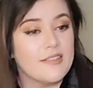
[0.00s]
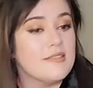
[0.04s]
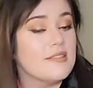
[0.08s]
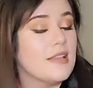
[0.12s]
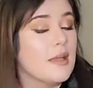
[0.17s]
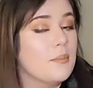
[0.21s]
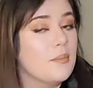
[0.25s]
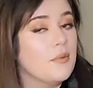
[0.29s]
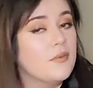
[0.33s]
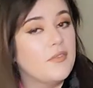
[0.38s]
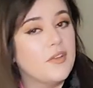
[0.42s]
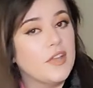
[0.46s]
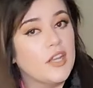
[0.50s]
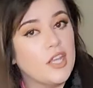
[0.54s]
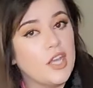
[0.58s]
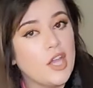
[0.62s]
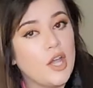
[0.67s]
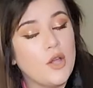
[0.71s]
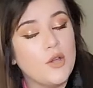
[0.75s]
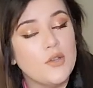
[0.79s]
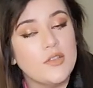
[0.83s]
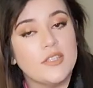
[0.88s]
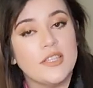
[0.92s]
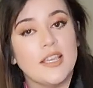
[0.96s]
these type of
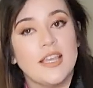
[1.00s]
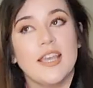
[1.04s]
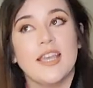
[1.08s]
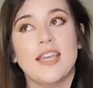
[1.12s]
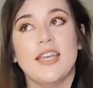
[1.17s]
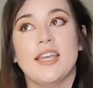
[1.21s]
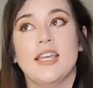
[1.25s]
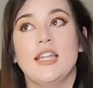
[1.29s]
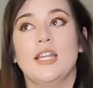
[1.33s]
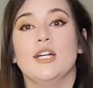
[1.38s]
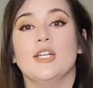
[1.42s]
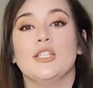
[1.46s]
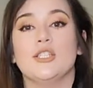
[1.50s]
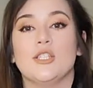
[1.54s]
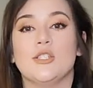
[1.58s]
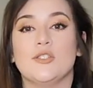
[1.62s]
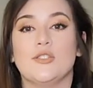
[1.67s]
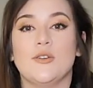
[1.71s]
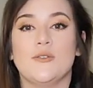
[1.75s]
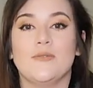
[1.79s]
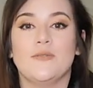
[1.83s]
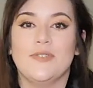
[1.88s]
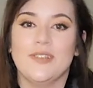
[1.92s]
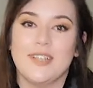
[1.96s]
videos. And also
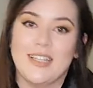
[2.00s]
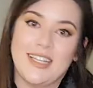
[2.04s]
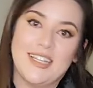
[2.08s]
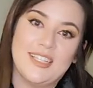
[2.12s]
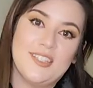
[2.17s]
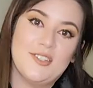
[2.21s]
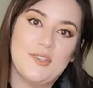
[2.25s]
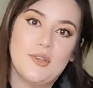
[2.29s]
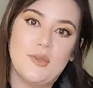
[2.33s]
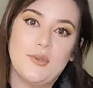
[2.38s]
don't forget